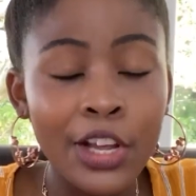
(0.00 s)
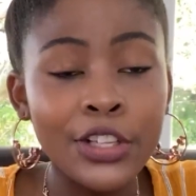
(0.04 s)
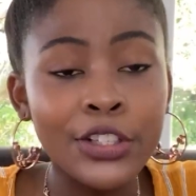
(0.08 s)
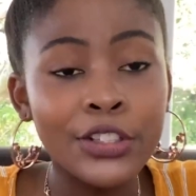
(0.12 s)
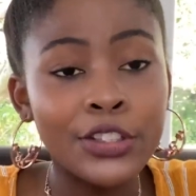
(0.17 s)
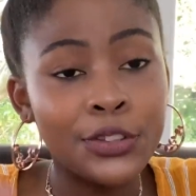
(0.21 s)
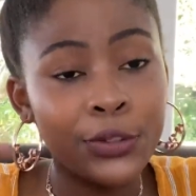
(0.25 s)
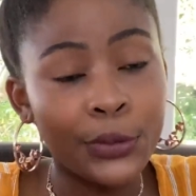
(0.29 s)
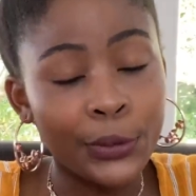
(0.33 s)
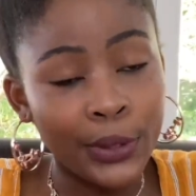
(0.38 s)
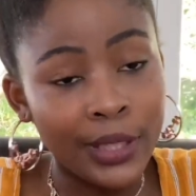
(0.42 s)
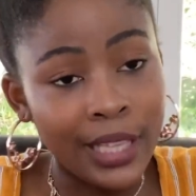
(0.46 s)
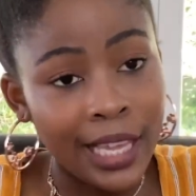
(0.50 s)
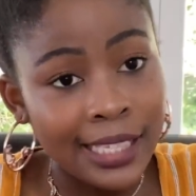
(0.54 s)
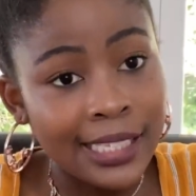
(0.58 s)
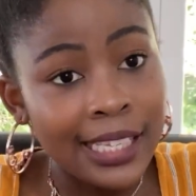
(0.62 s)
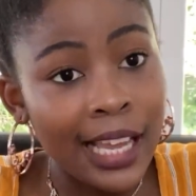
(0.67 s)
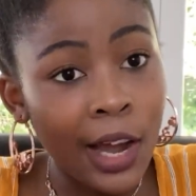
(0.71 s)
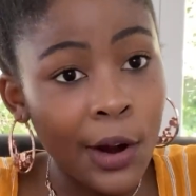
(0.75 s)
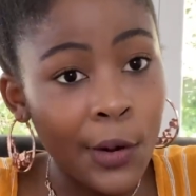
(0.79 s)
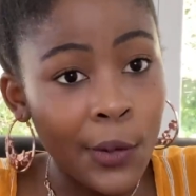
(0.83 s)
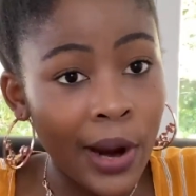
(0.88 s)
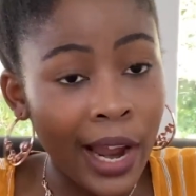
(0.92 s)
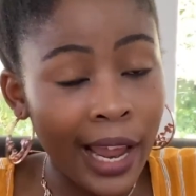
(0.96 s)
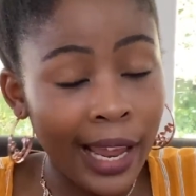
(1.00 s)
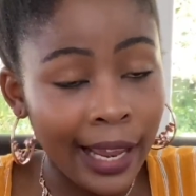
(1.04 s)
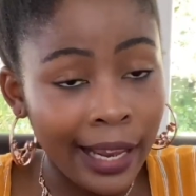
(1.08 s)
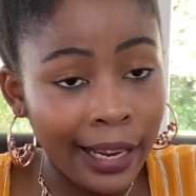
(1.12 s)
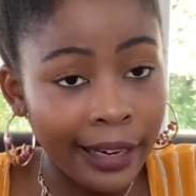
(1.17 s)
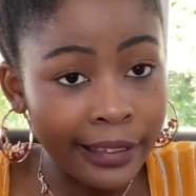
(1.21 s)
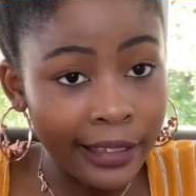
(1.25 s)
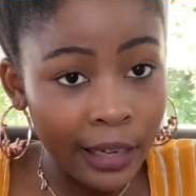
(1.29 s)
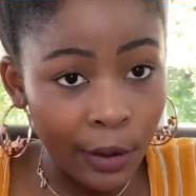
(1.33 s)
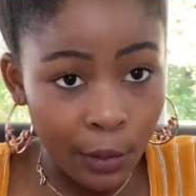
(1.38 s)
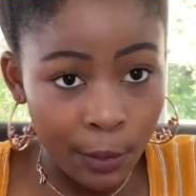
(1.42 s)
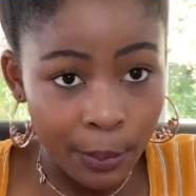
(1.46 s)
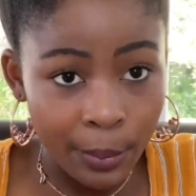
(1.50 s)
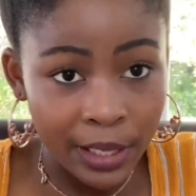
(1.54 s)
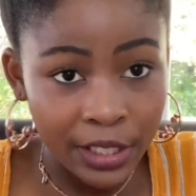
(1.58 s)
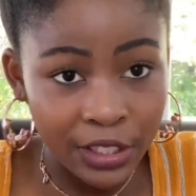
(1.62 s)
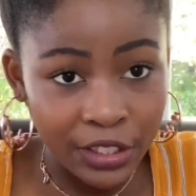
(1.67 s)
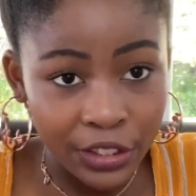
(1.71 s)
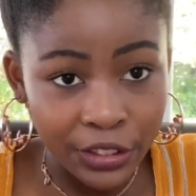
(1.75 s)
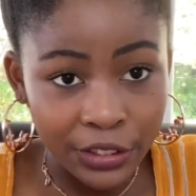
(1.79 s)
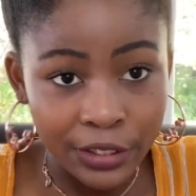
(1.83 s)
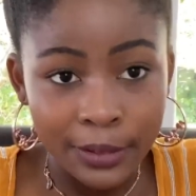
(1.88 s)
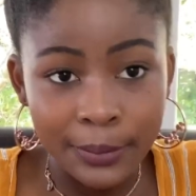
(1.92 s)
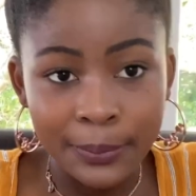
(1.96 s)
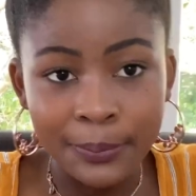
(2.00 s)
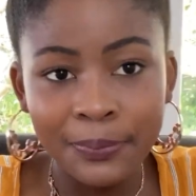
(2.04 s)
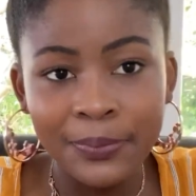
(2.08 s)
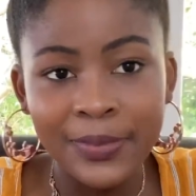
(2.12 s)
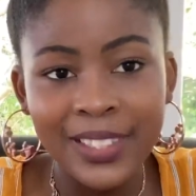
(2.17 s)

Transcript: So that's how I hid our pictures.